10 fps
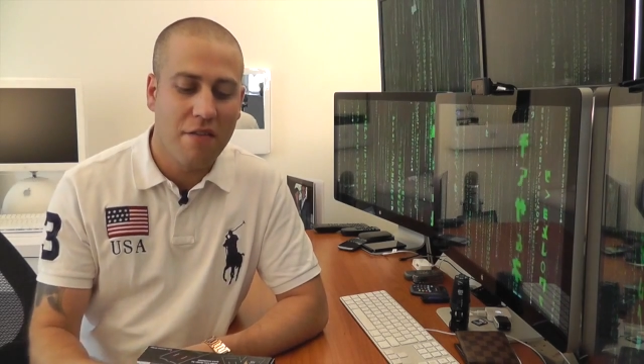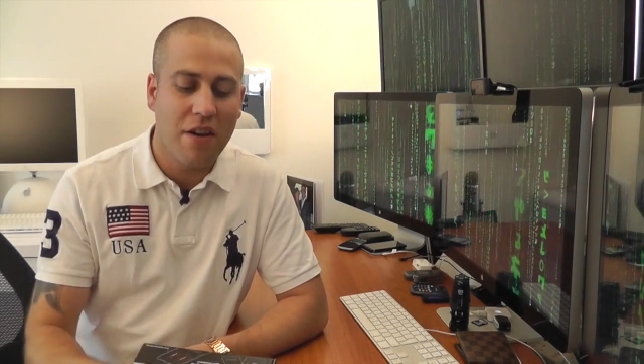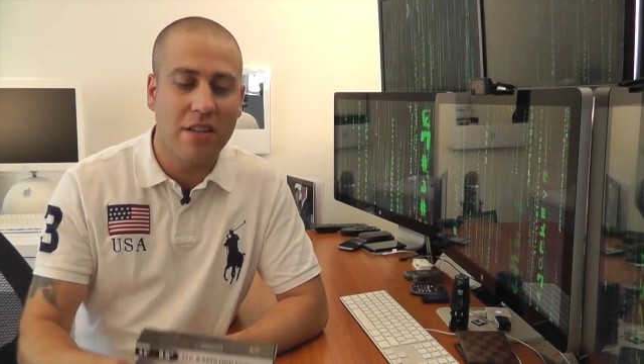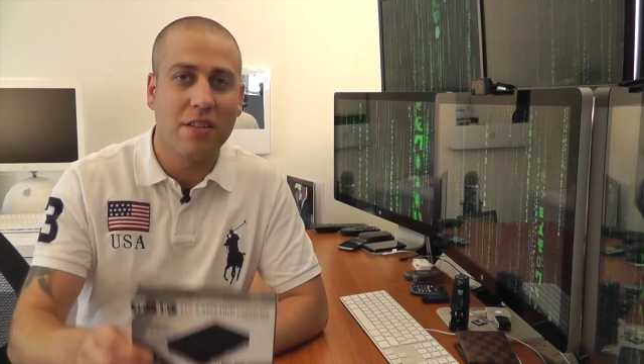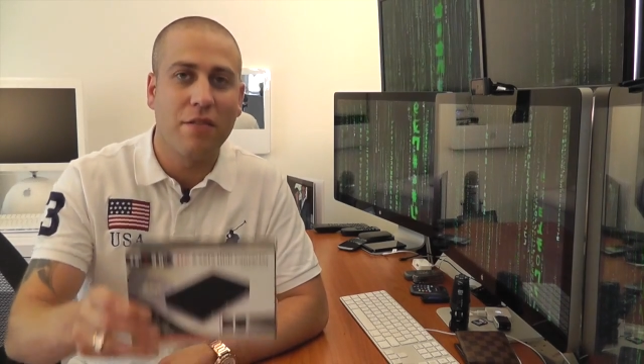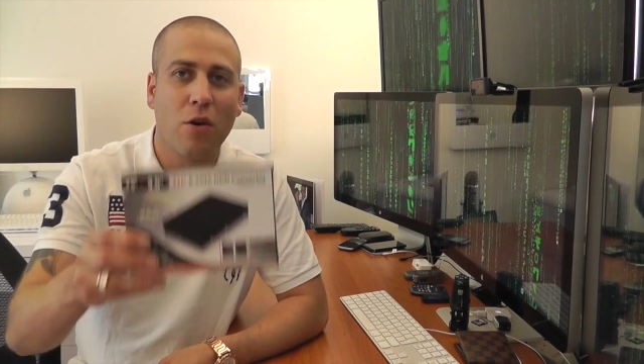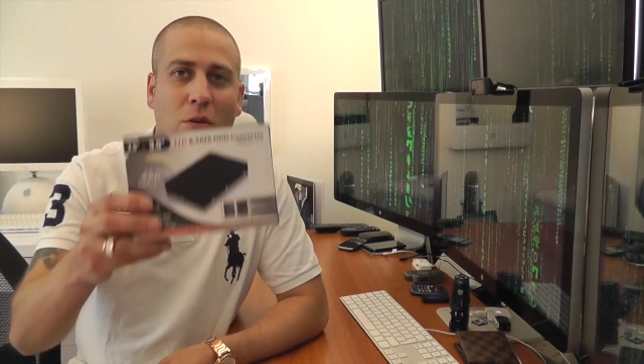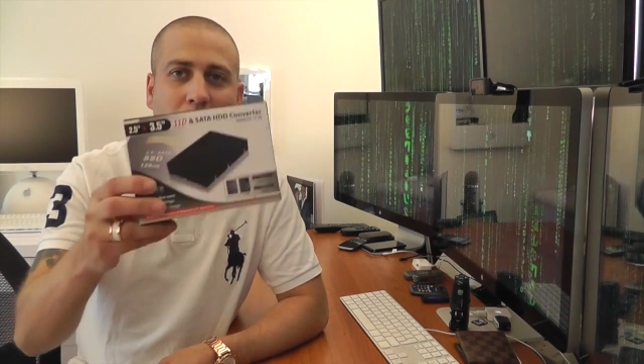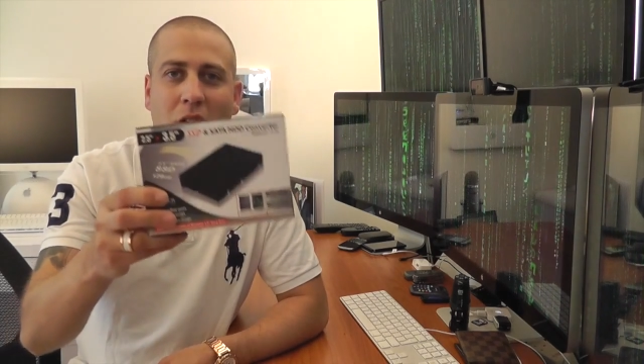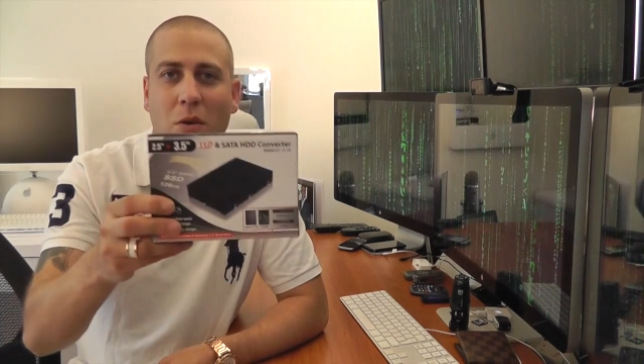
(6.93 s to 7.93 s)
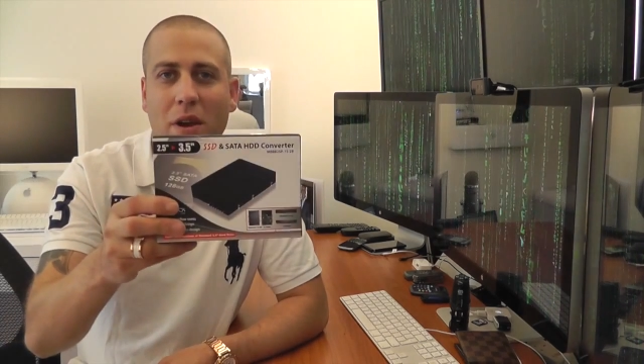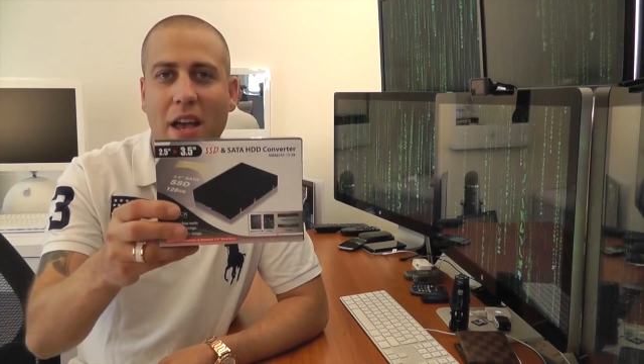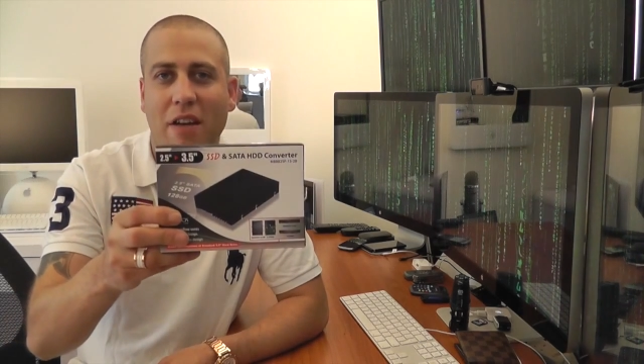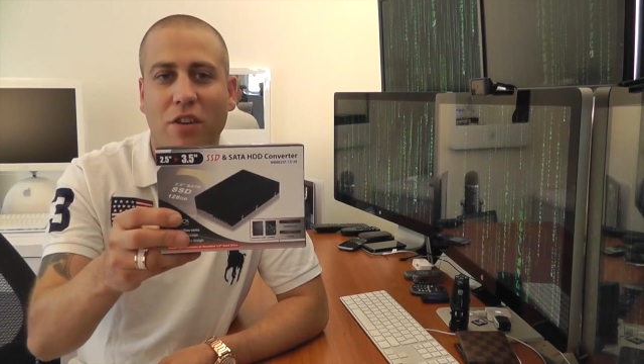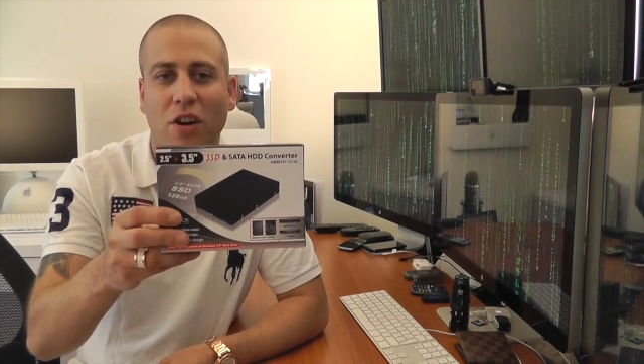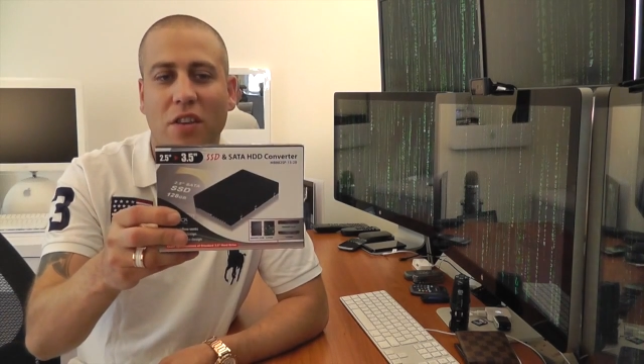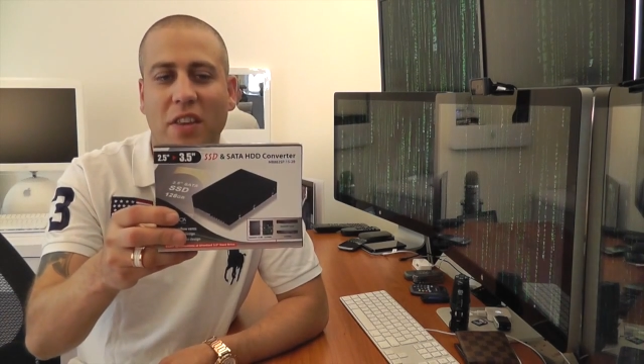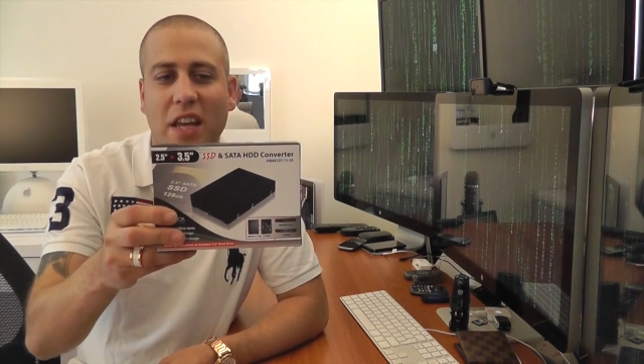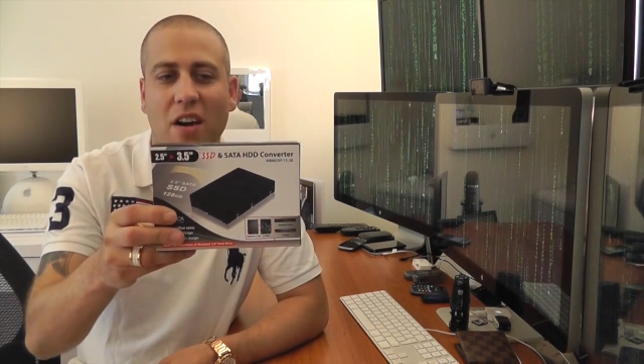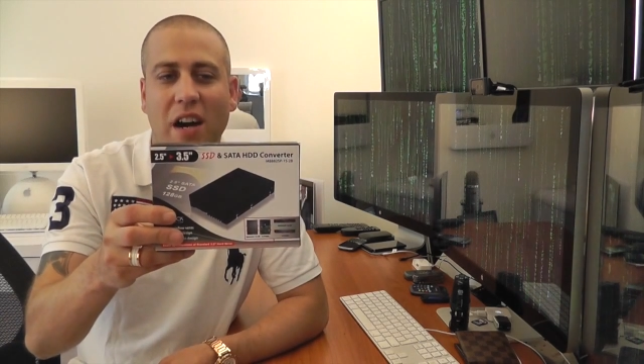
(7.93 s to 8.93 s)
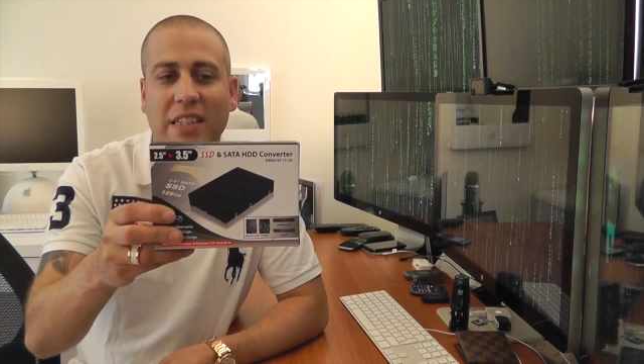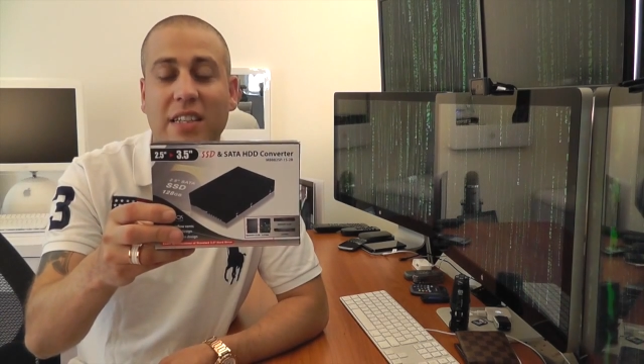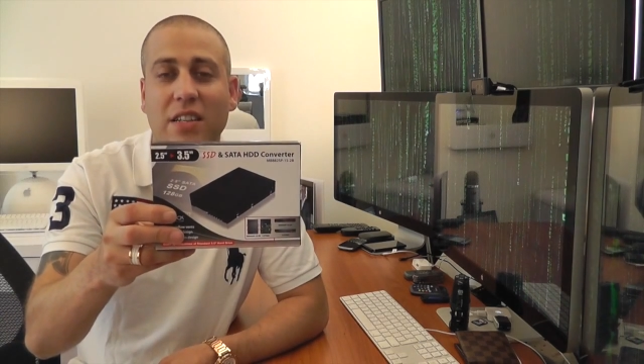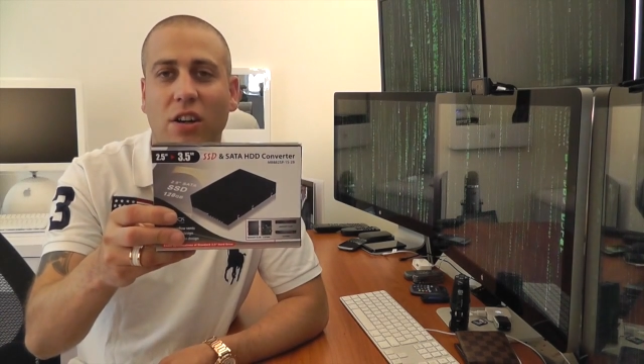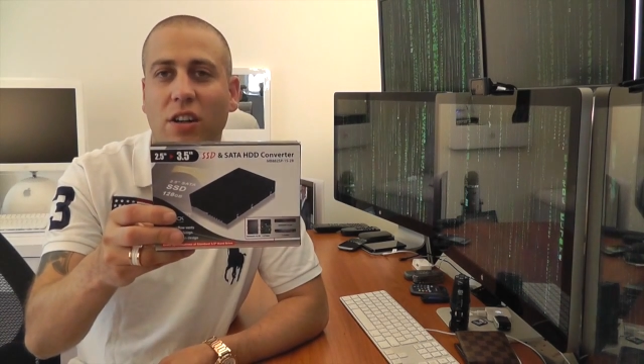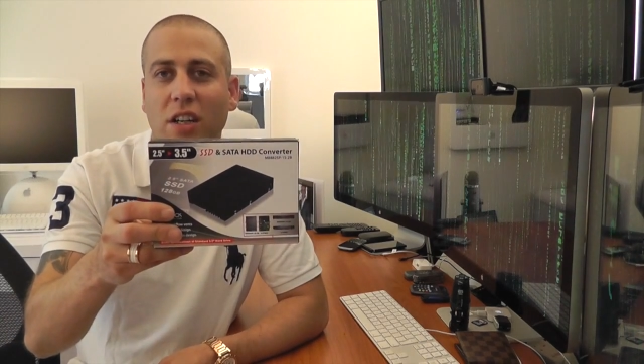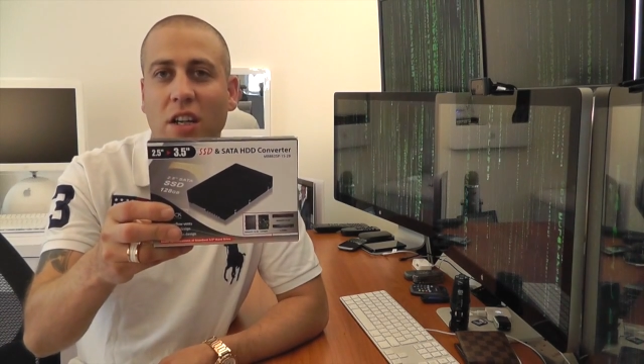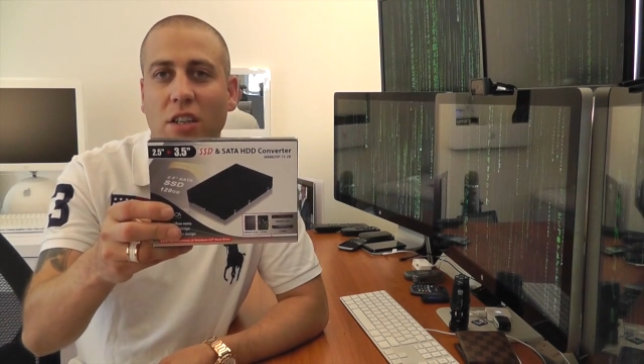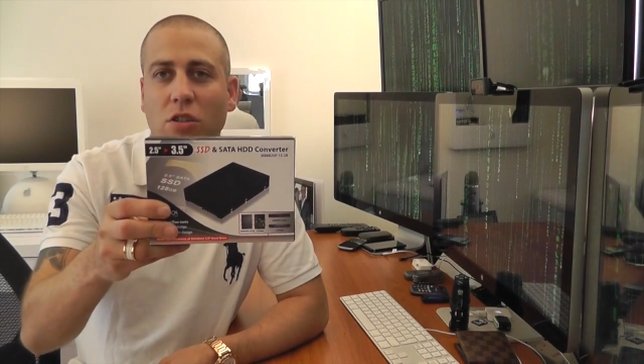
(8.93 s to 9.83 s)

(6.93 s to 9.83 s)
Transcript: First of all, we have got the IcyDock